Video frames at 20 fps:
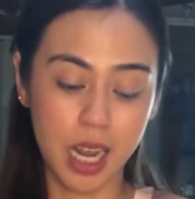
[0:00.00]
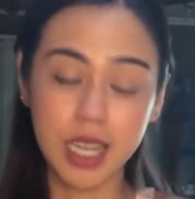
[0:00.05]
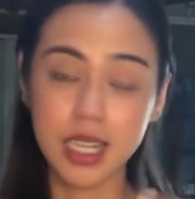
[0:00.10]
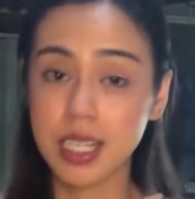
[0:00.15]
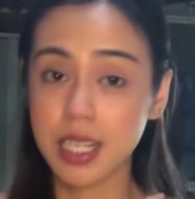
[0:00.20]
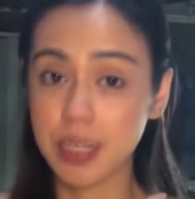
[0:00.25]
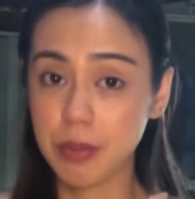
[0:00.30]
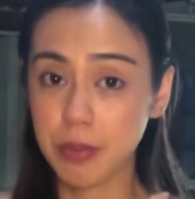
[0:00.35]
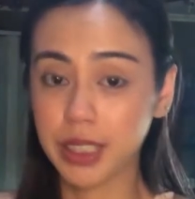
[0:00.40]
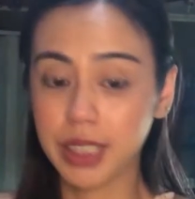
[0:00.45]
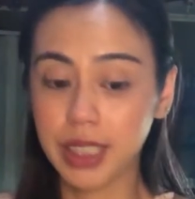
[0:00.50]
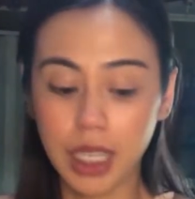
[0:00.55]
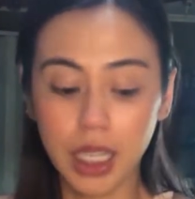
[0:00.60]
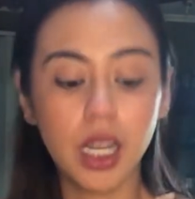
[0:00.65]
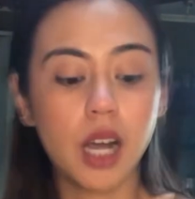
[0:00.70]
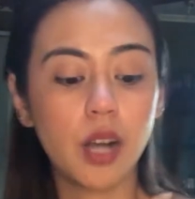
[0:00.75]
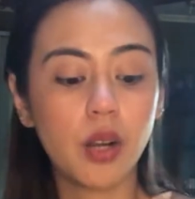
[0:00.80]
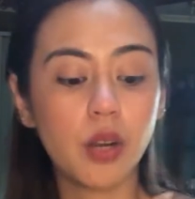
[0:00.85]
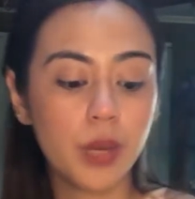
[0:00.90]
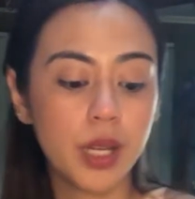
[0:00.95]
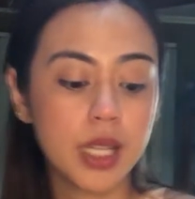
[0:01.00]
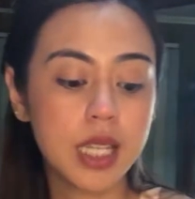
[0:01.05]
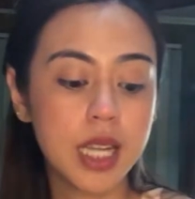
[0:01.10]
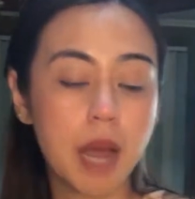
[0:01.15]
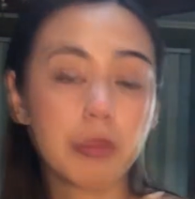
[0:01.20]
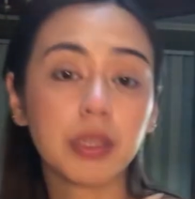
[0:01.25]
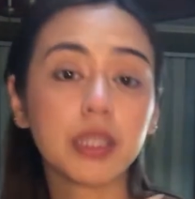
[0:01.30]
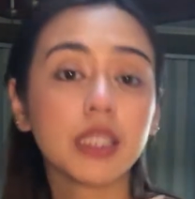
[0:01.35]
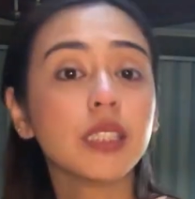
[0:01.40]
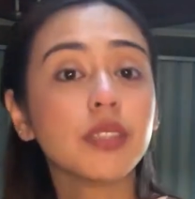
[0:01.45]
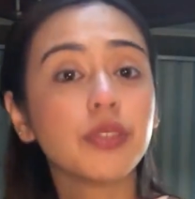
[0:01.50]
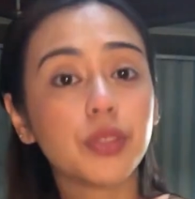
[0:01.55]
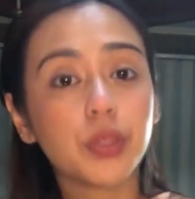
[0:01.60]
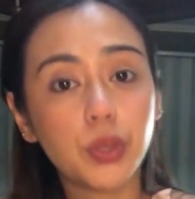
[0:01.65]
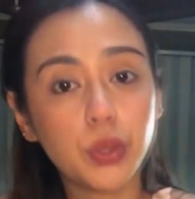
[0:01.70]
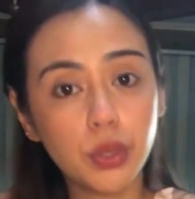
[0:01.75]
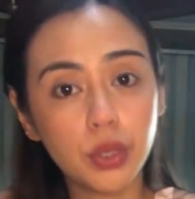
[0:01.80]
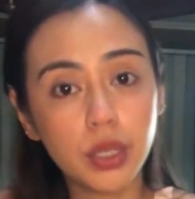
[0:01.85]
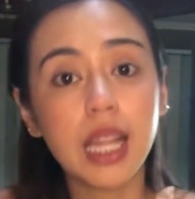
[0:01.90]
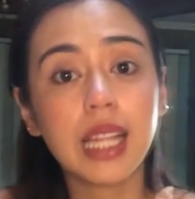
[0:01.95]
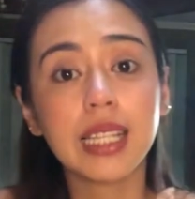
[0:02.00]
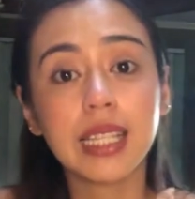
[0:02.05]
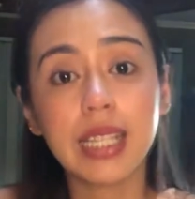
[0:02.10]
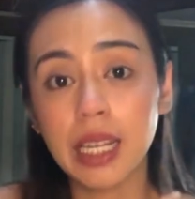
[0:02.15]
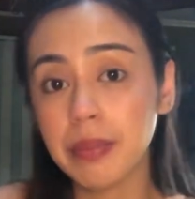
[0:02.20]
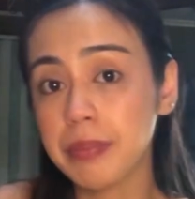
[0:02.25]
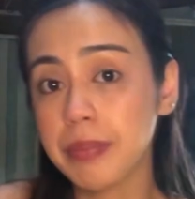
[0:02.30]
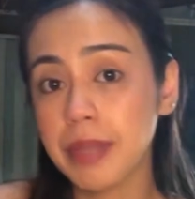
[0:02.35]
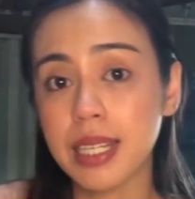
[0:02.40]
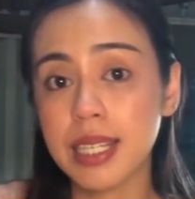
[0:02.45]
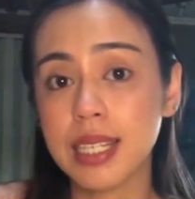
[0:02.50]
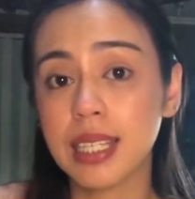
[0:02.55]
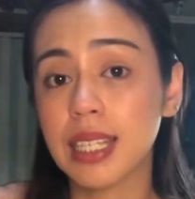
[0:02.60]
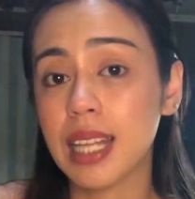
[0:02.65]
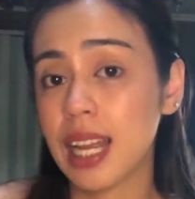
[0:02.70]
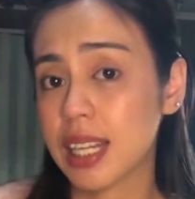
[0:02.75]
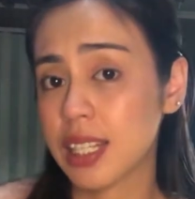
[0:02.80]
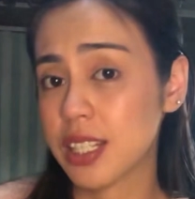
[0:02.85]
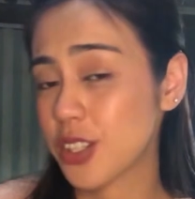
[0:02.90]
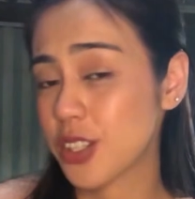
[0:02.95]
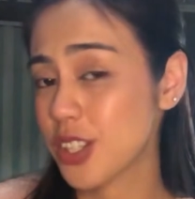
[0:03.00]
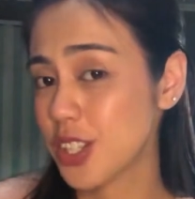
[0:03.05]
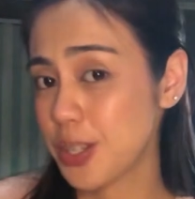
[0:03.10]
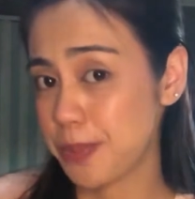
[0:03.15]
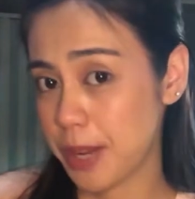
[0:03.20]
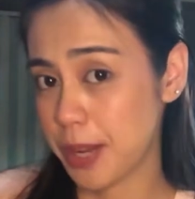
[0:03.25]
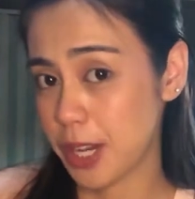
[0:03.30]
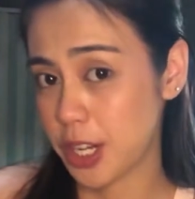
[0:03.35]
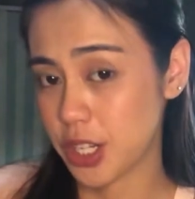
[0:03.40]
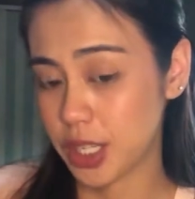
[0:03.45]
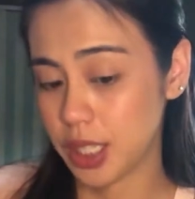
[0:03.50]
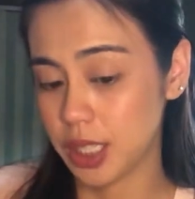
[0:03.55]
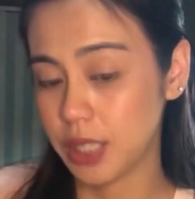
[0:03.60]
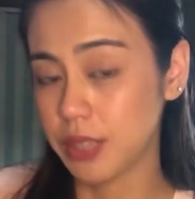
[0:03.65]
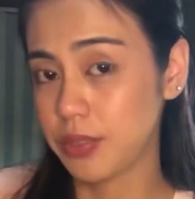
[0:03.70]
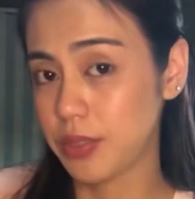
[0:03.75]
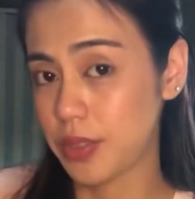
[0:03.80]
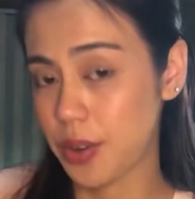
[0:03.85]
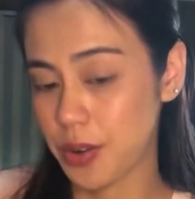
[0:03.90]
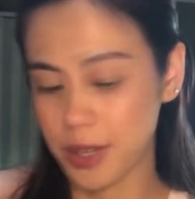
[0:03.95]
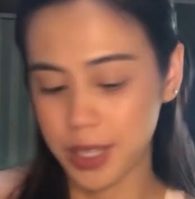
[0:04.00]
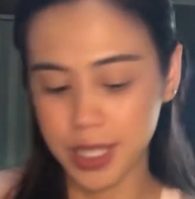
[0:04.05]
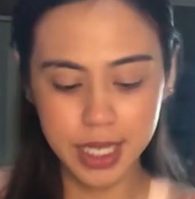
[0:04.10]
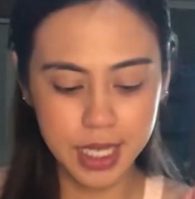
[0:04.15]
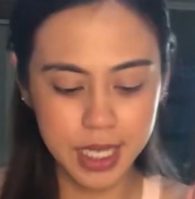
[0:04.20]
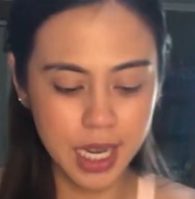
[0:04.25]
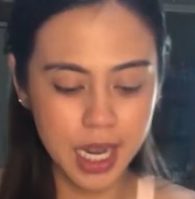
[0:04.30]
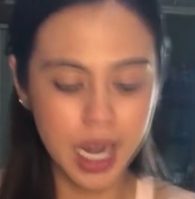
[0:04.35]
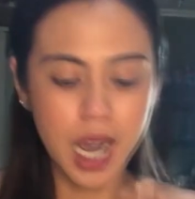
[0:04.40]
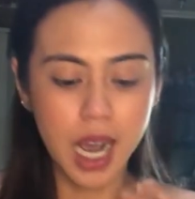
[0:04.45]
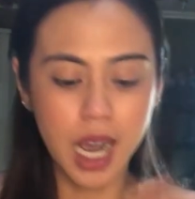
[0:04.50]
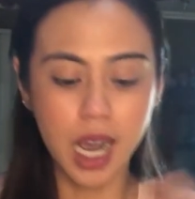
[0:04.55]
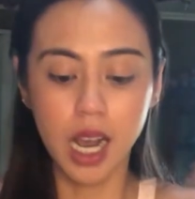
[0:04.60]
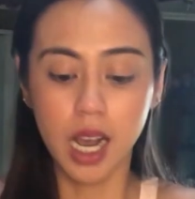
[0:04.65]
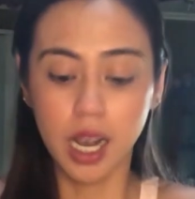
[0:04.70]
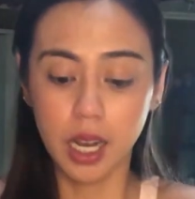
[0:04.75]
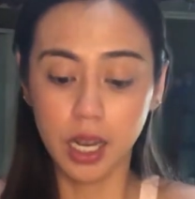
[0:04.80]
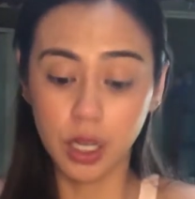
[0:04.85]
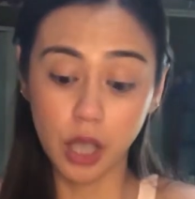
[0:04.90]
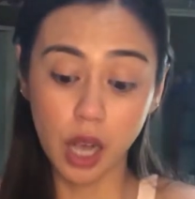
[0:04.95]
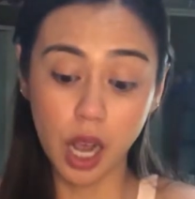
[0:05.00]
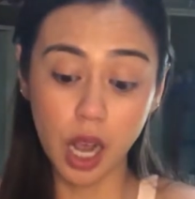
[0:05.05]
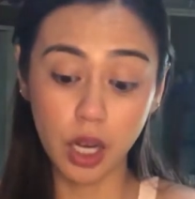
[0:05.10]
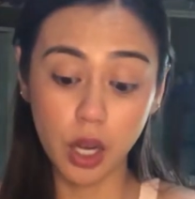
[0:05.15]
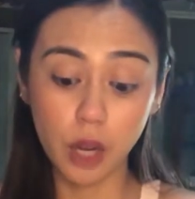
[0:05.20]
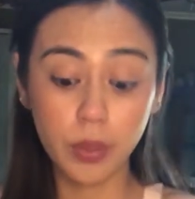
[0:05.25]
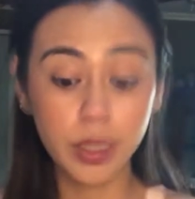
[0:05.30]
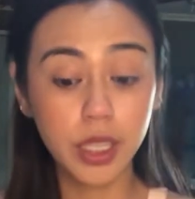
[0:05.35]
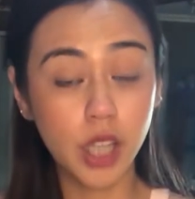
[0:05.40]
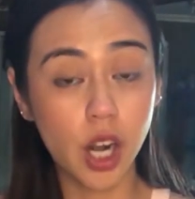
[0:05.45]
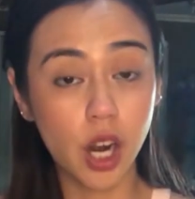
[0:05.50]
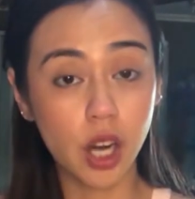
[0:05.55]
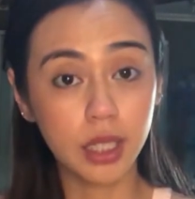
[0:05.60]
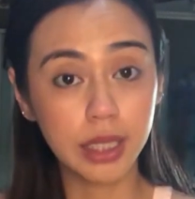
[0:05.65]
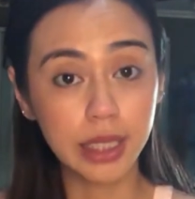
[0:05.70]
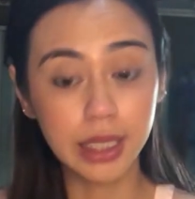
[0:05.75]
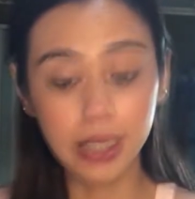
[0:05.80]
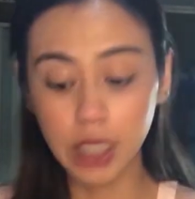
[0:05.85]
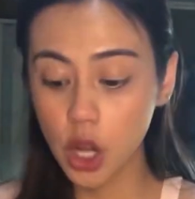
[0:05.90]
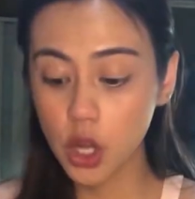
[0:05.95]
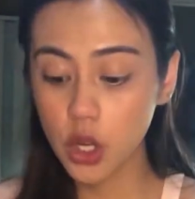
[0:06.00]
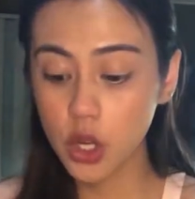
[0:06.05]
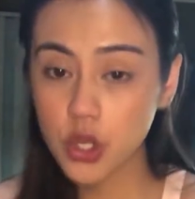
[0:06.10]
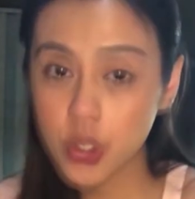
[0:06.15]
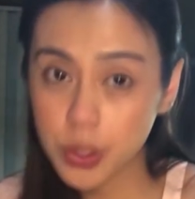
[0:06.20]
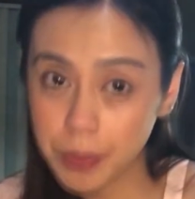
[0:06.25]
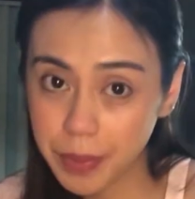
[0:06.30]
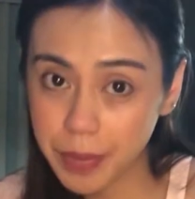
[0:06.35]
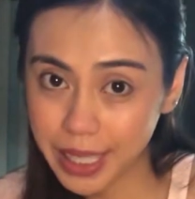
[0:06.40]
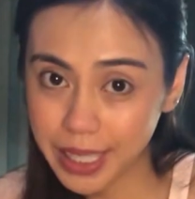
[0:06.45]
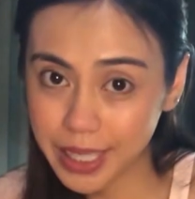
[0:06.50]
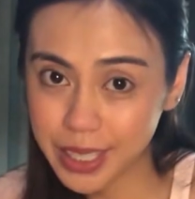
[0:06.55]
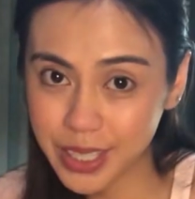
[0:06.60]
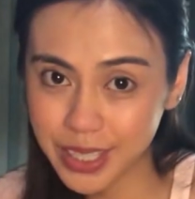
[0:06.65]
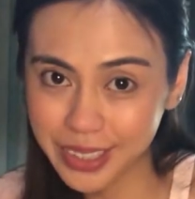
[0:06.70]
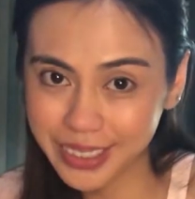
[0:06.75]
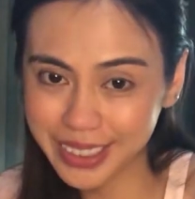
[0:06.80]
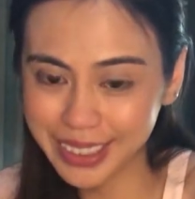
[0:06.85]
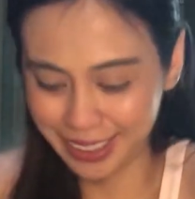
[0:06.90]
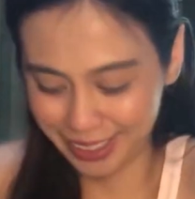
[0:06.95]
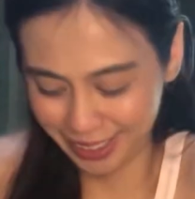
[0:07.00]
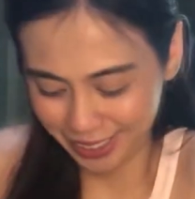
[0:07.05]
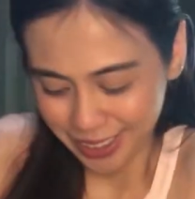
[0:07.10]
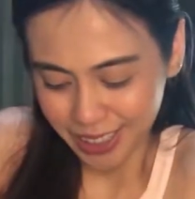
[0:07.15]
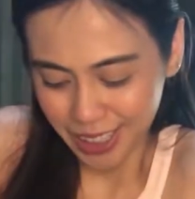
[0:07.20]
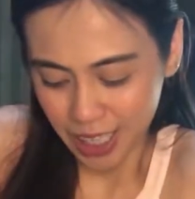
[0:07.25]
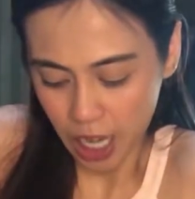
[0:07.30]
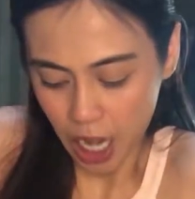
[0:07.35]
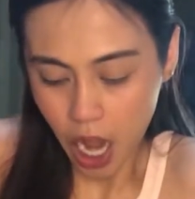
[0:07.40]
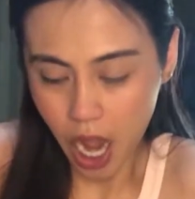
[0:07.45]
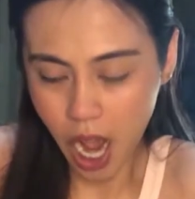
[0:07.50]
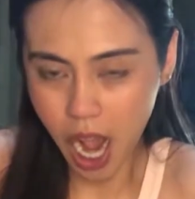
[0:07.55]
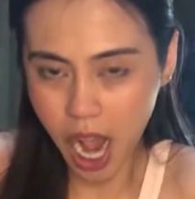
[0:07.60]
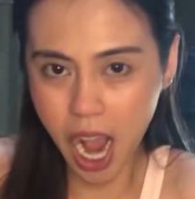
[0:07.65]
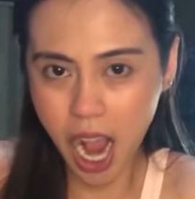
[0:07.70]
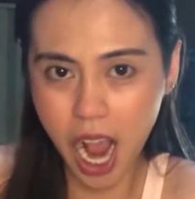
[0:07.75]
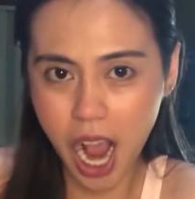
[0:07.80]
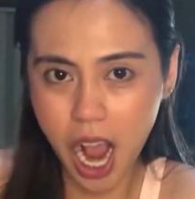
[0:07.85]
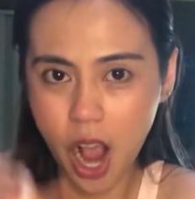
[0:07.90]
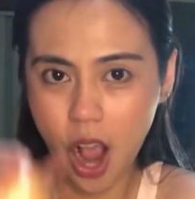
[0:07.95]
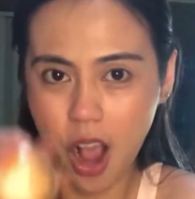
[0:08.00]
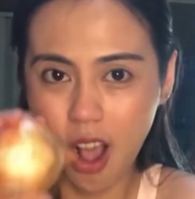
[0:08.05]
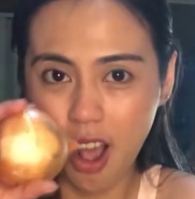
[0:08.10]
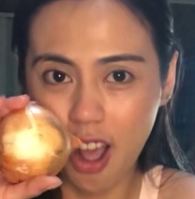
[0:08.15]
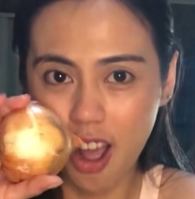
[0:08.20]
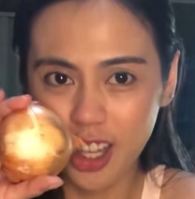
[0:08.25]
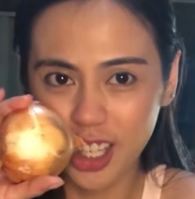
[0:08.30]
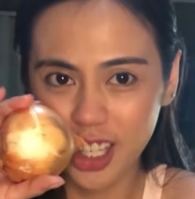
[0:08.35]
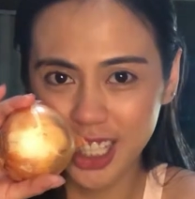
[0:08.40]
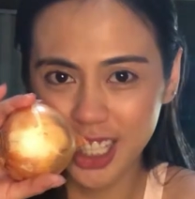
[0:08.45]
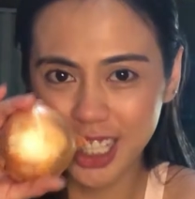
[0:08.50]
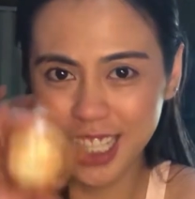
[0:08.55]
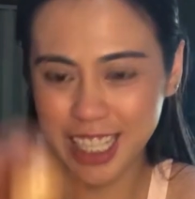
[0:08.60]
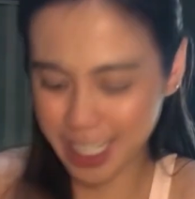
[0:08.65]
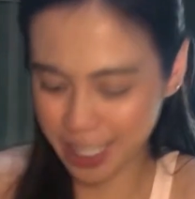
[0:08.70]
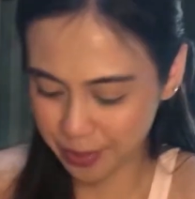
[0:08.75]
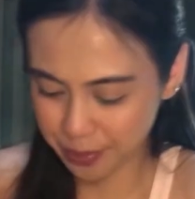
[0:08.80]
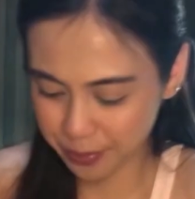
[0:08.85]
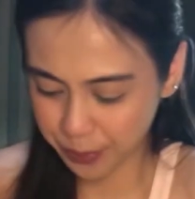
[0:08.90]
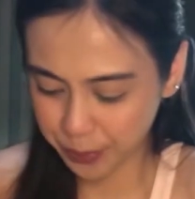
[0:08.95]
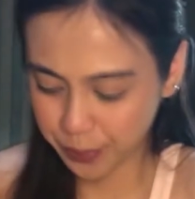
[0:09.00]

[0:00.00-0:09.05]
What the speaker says: simmered along with tamarind fruit that makes it extra special, of course, along with garlic, tomatoes, onions,